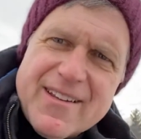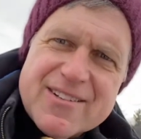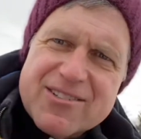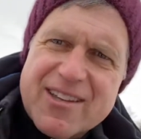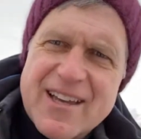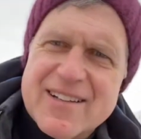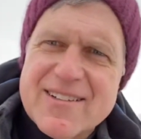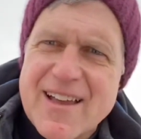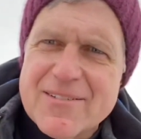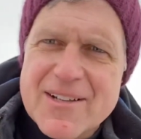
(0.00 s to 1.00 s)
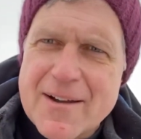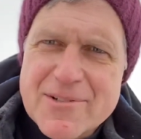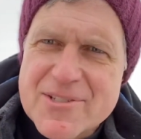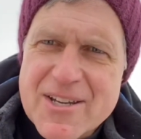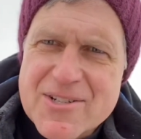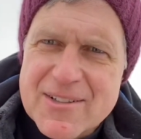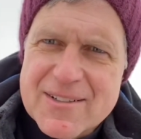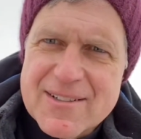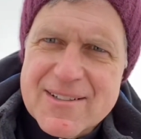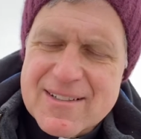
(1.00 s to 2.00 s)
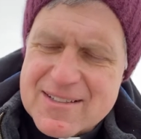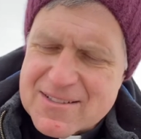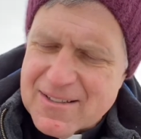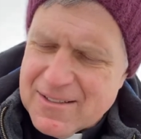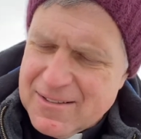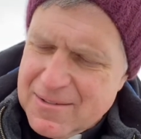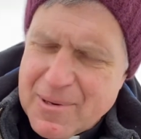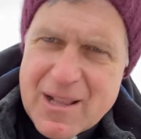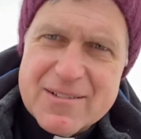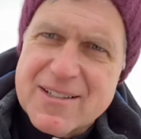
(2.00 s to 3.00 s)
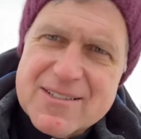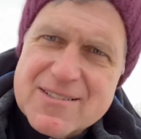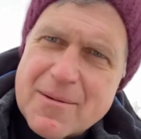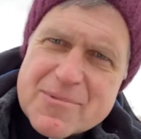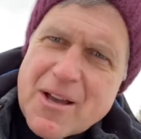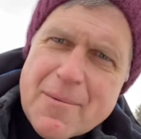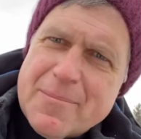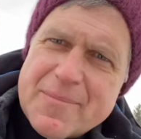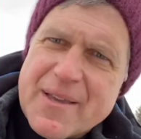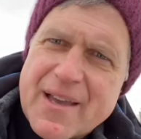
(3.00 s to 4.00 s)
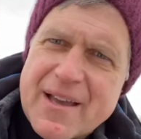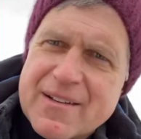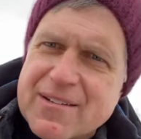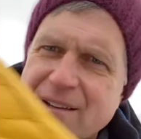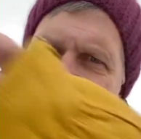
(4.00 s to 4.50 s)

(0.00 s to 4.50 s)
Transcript: just can't have a conversation because the politics comes up, and